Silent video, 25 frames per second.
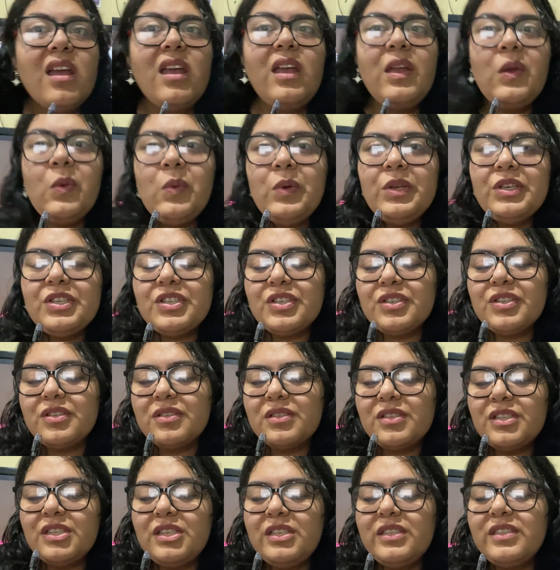in which
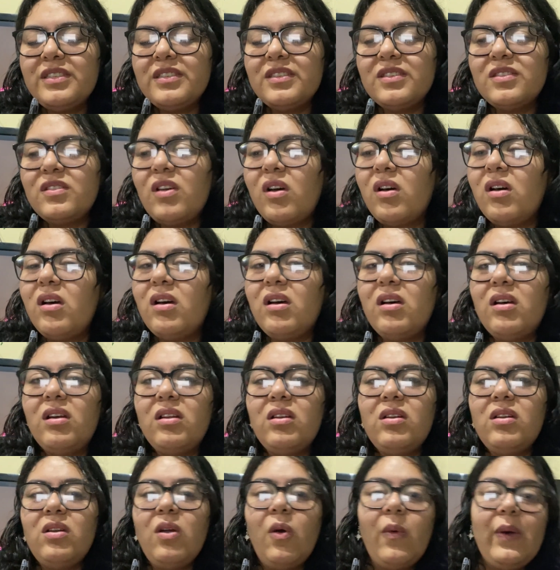she saw
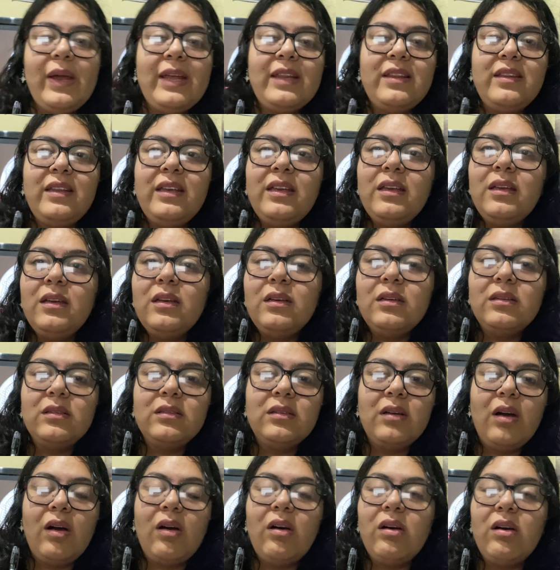no ending
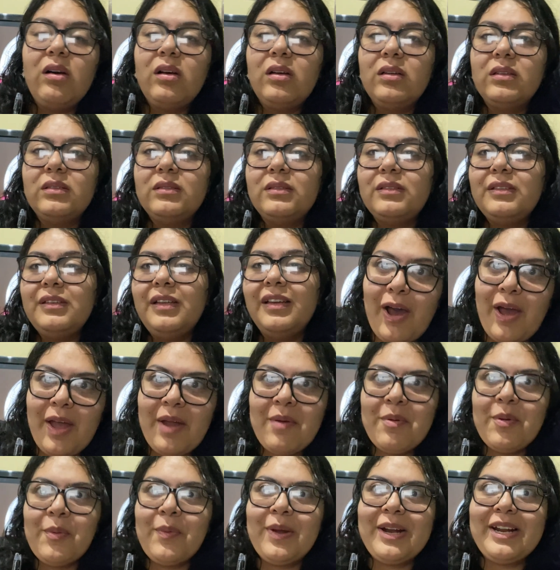on
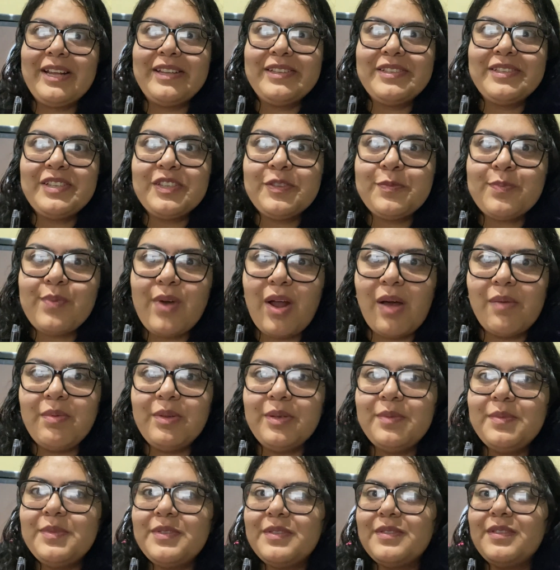everyone else's
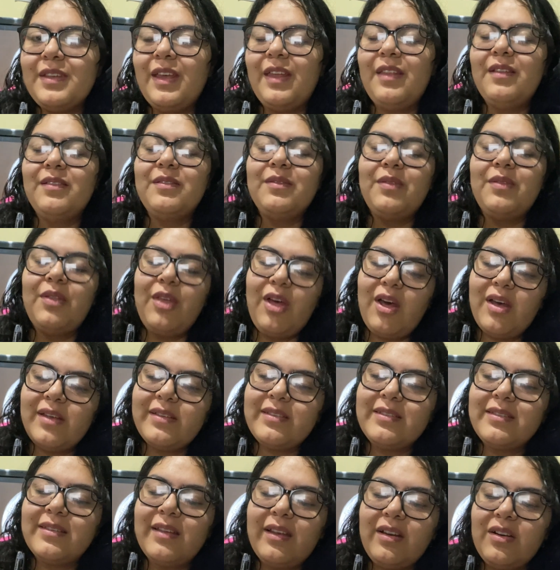problems and
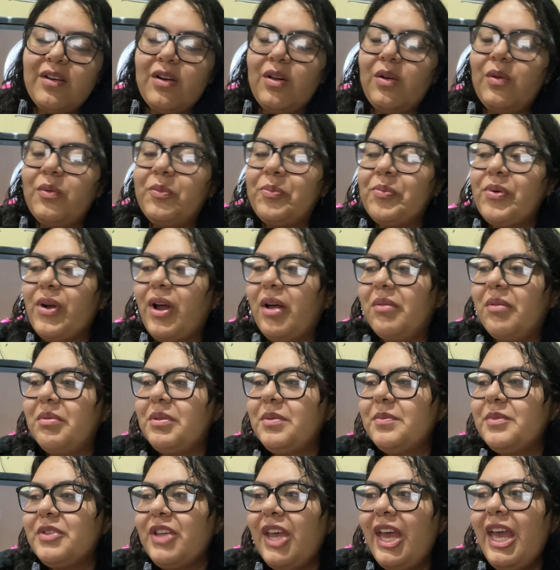thus her own
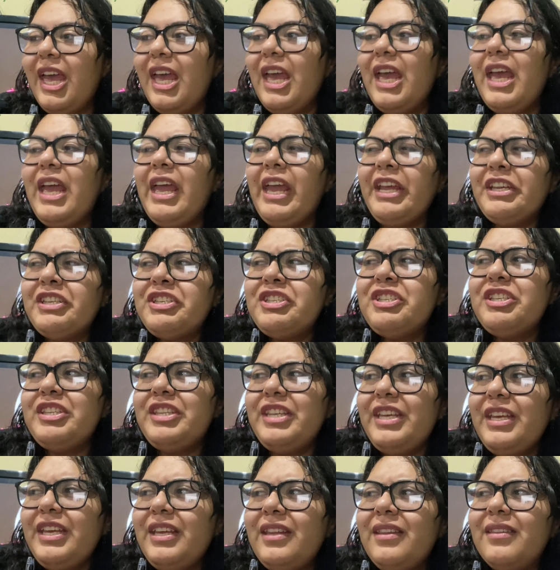problems, and she
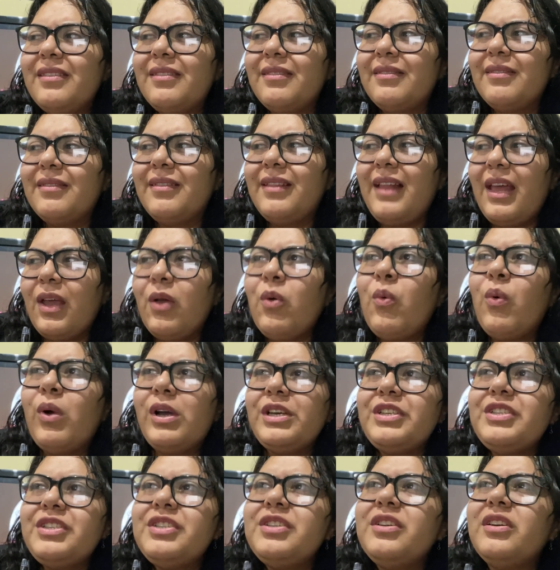did like
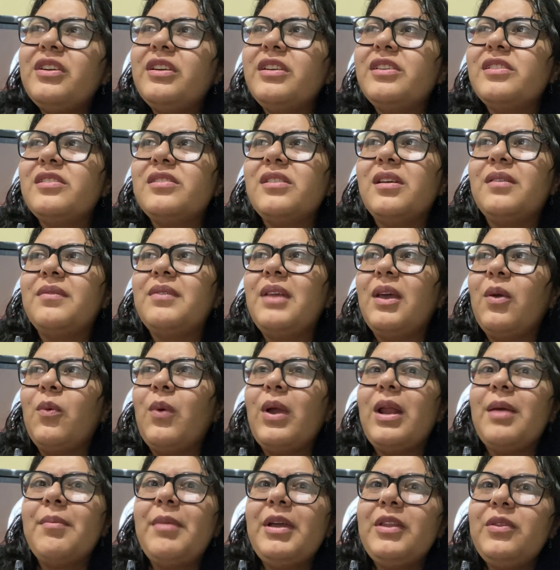question herself, like,
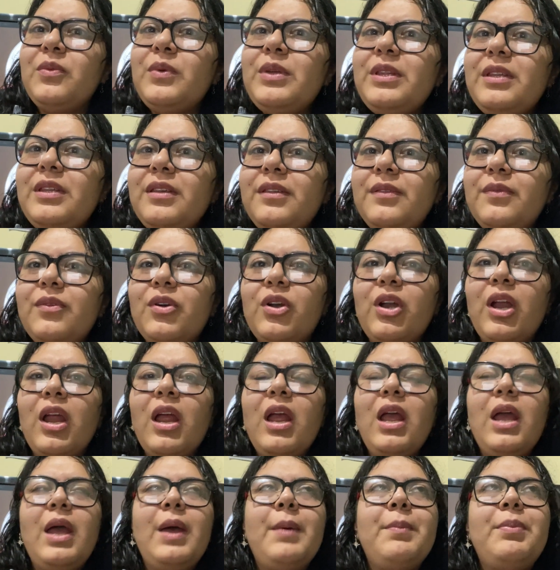what am I doing this for?
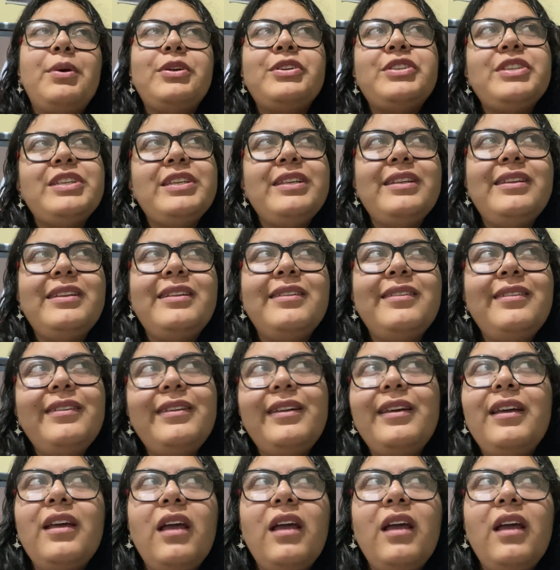But she didn't